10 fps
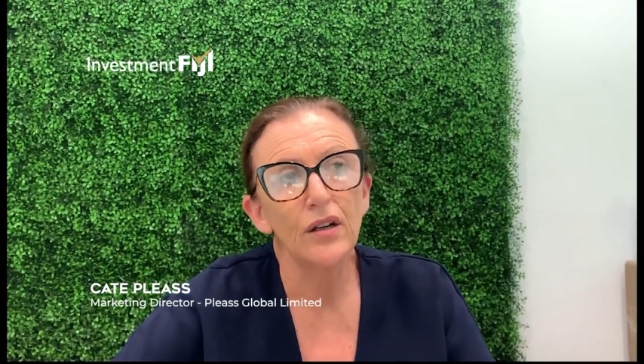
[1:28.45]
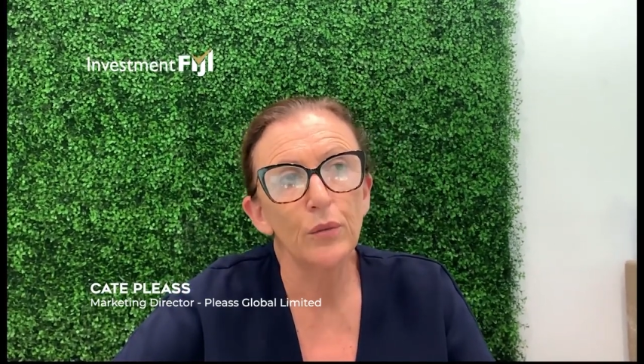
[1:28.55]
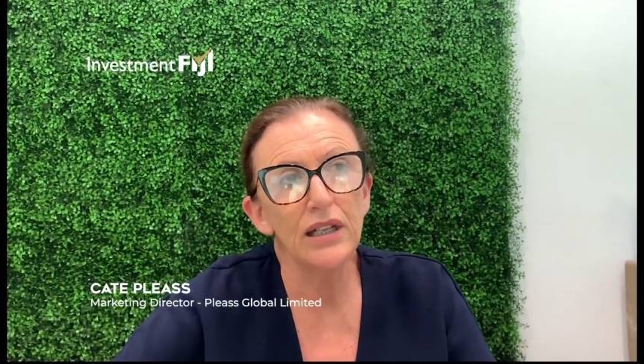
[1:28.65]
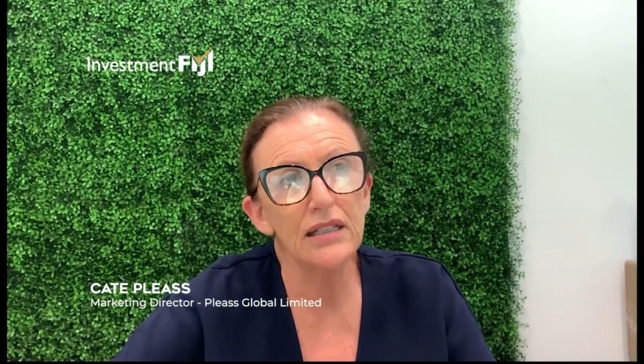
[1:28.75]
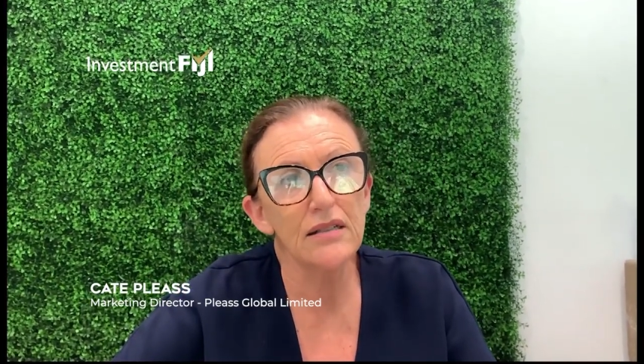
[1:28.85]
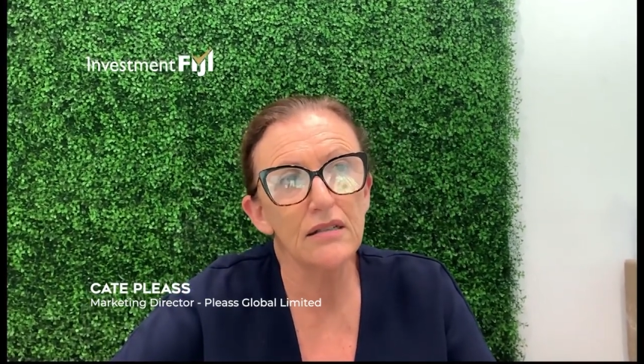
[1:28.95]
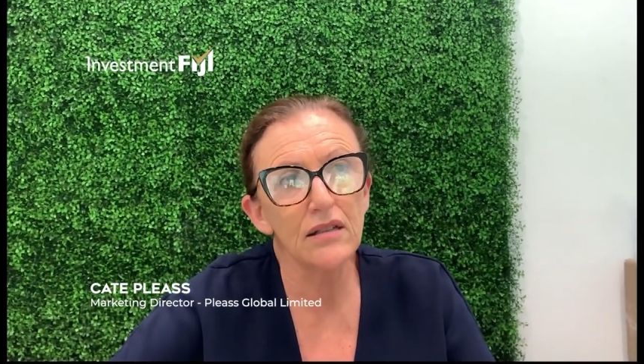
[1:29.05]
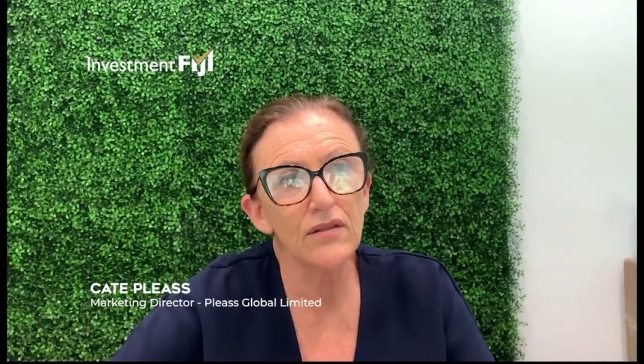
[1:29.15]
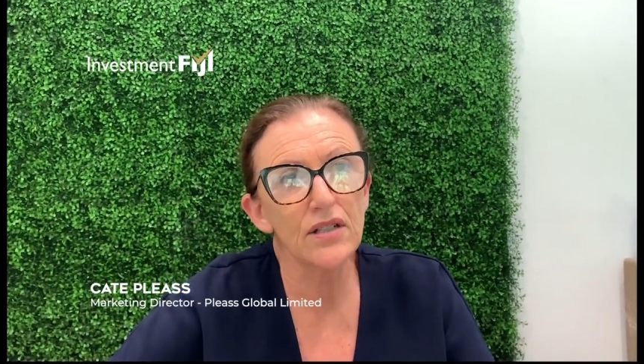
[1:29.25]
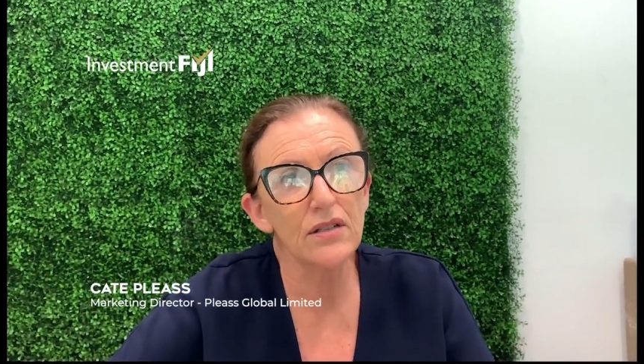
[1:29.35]
We listed
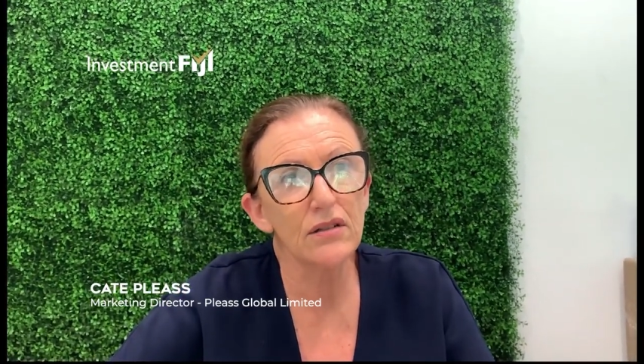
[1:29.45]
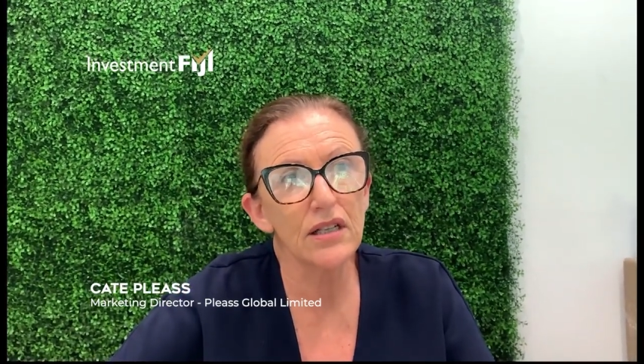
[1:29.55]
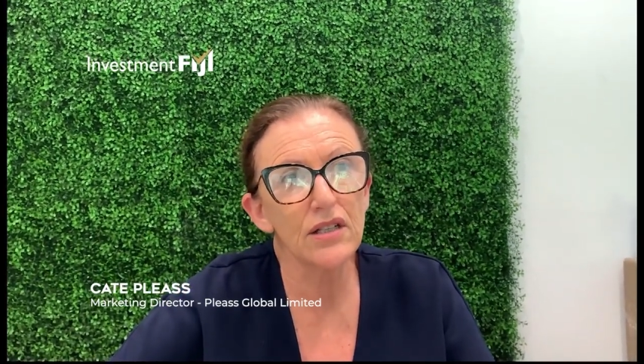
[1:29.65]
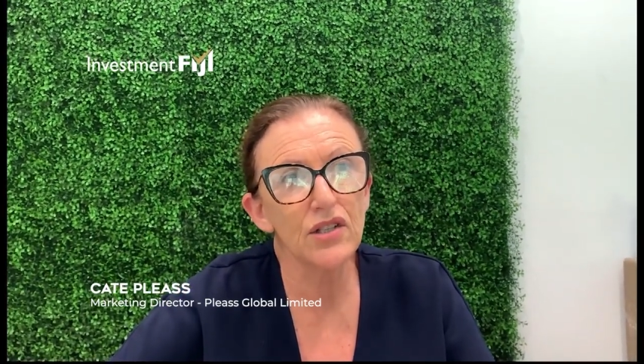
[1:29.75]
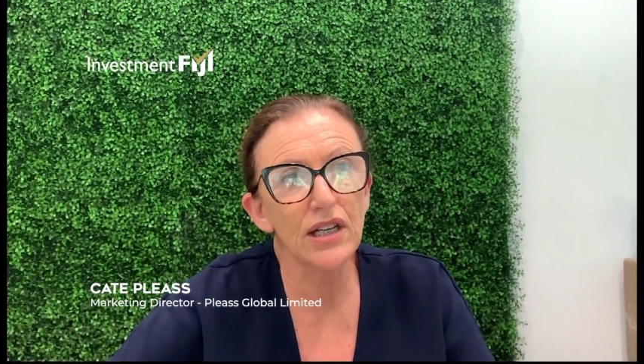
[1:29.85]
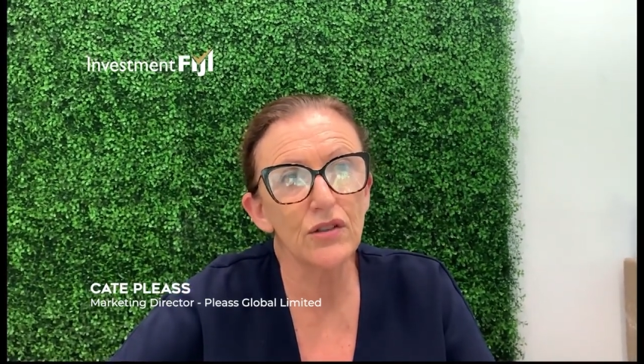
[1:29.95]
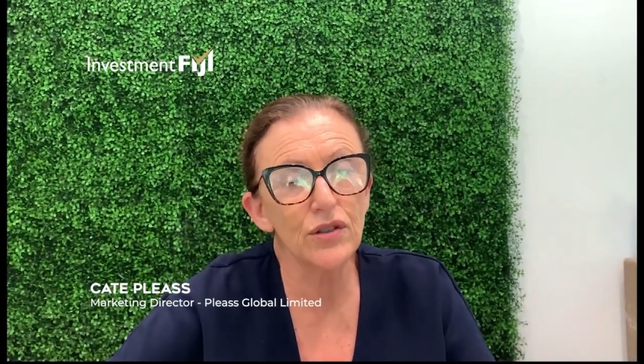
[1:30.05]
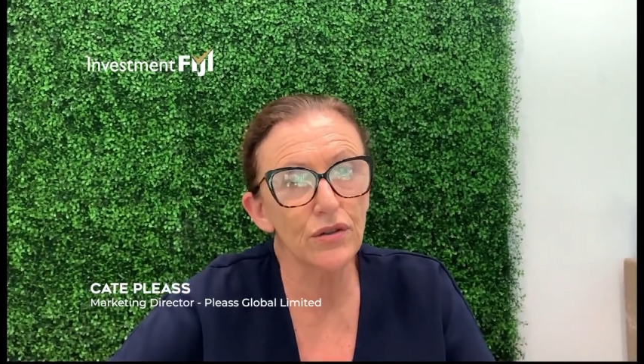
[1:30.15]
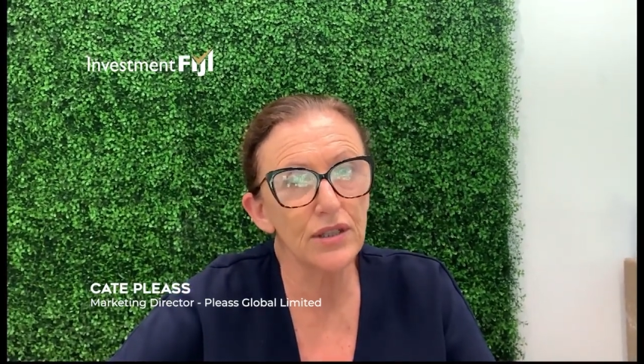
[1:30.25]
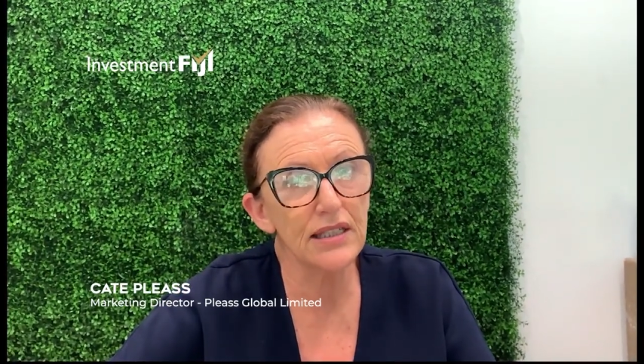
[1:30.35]
on the stock
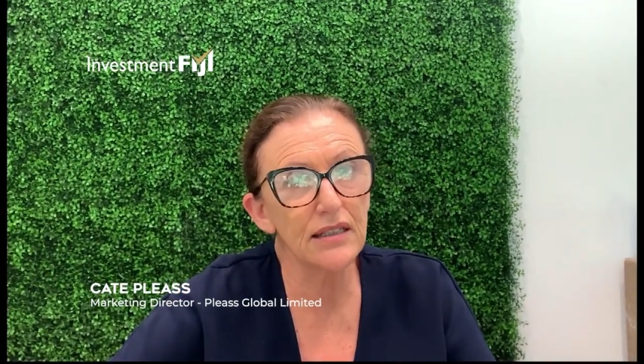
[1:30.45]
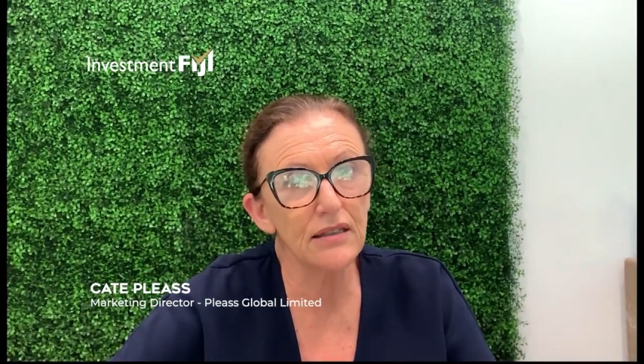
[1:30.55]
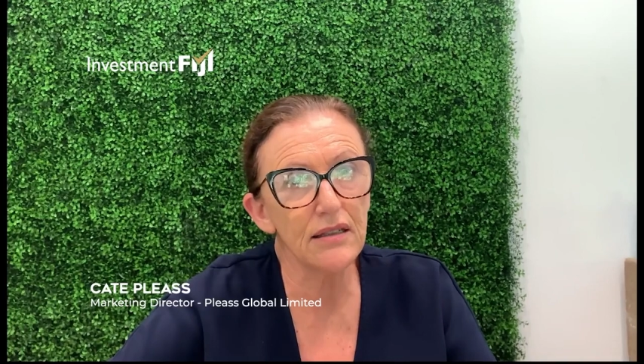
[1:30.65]
exchange 13